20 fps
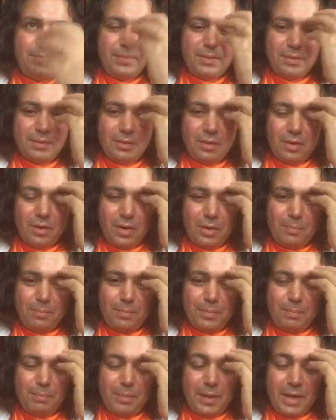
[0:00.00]
thought,
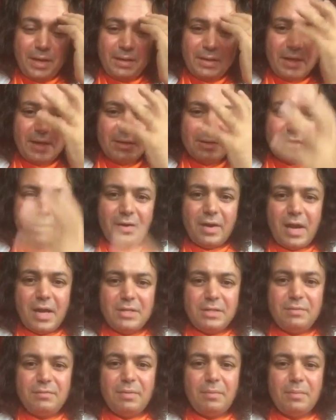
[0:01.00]
the pain that is
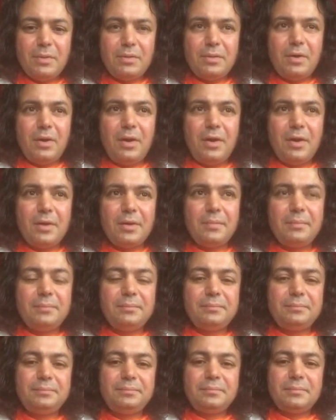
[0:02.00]
arising from the thought.
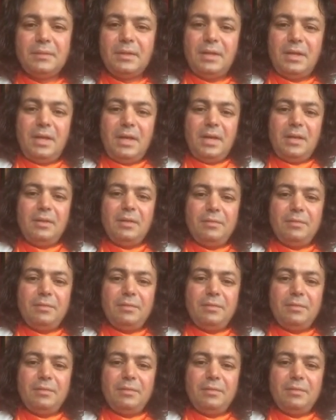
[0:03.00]
In the